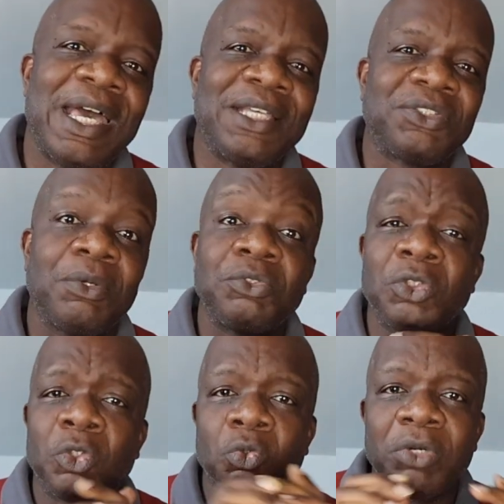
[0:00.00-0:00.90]
So it was a
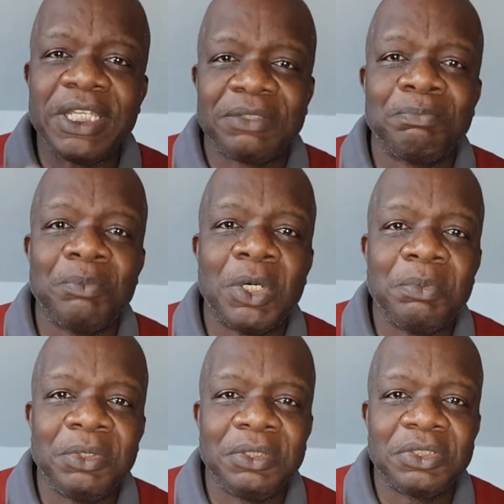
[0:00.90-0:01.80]
great
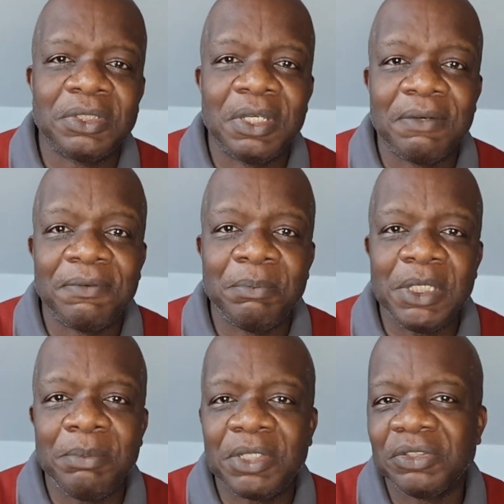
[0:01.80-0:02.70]
moment for
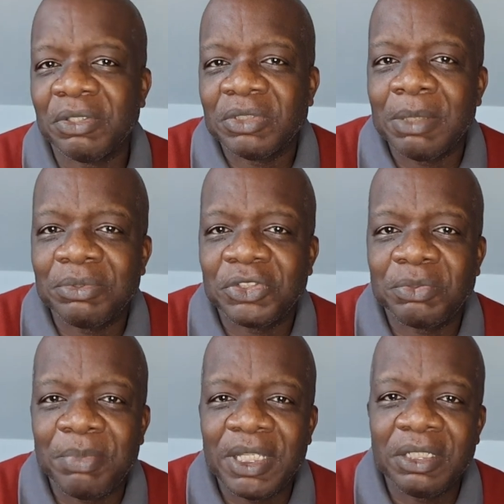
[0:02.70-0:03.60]
me because I was able to
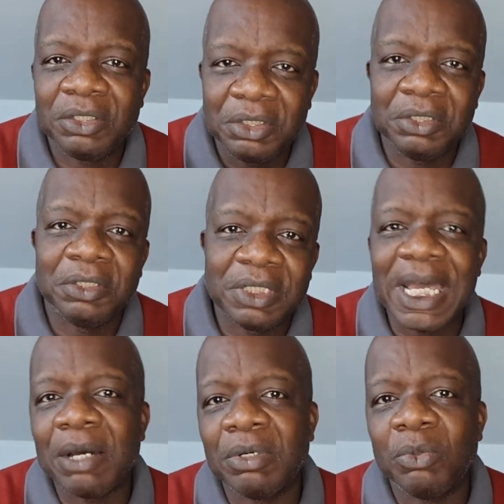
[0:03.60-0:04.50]
spend a good
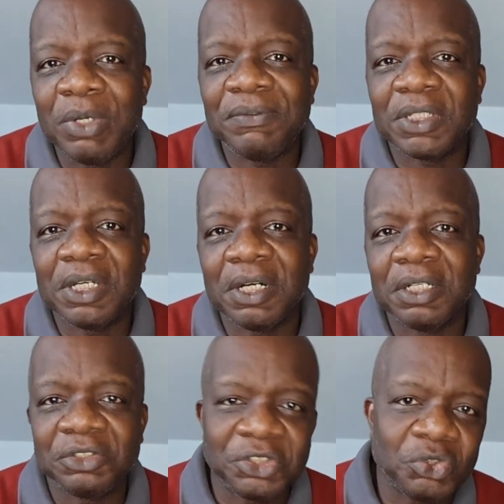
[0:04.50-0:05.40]
hour with the
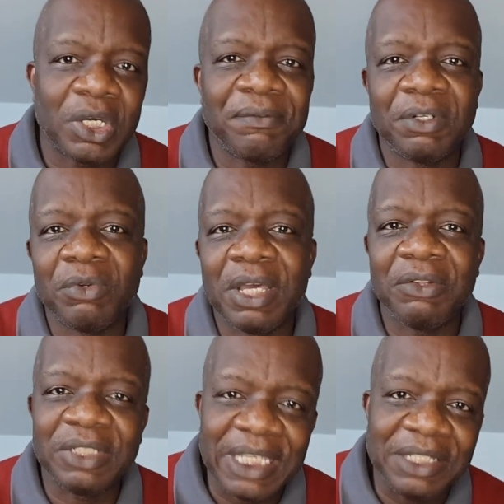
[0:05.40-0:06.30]
car, just driving
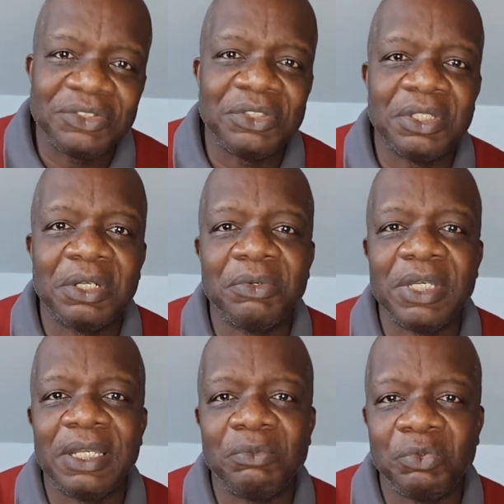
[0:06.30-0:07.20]
around, getting to know it
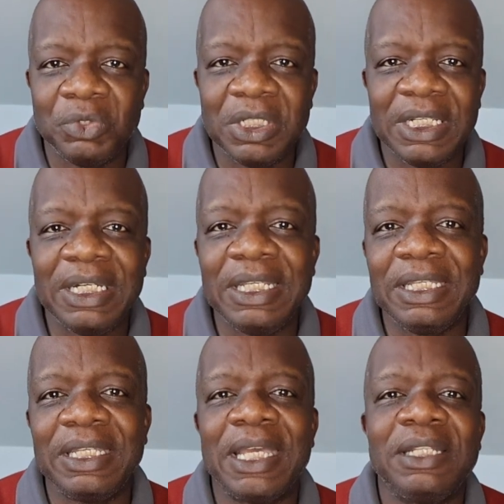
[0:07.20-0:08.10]
and
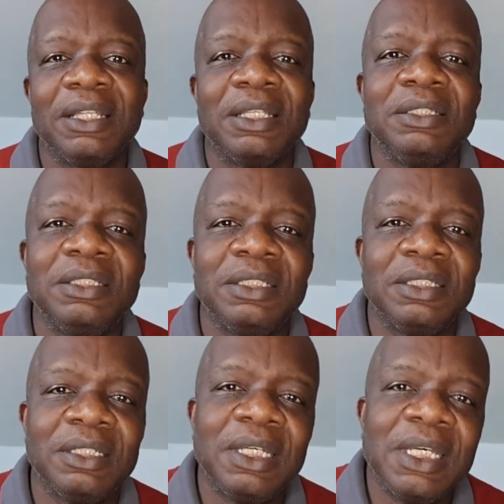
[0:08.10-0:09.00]
really getting
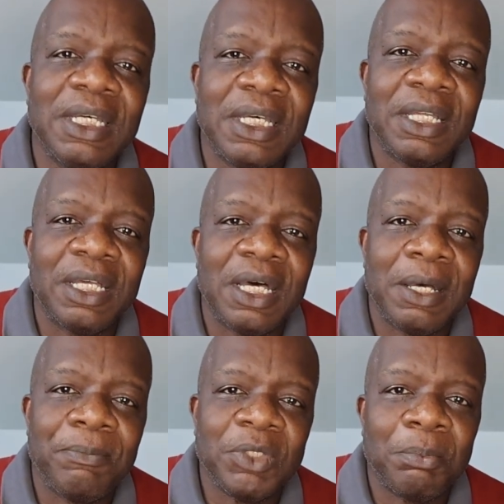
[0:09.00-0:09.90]
under
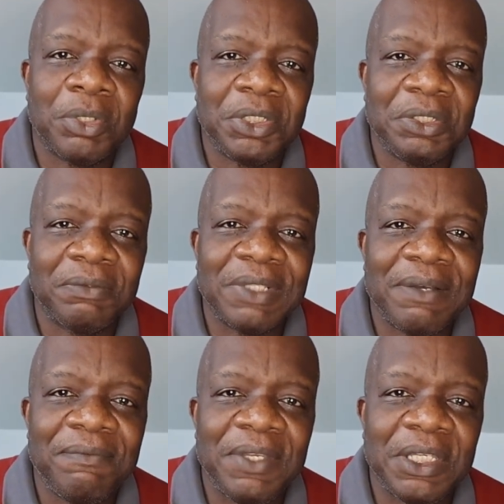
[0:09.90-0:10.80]
the bonnet of
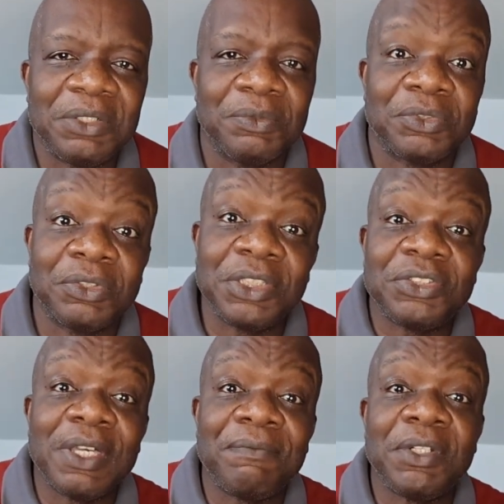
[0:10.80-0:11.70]
that vehicle. So this is
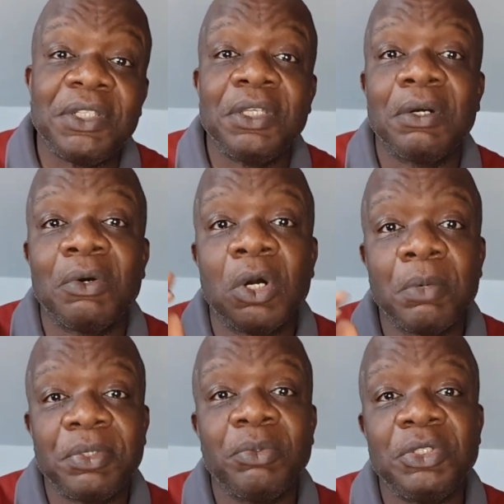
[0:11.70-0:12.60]
that video. Hope you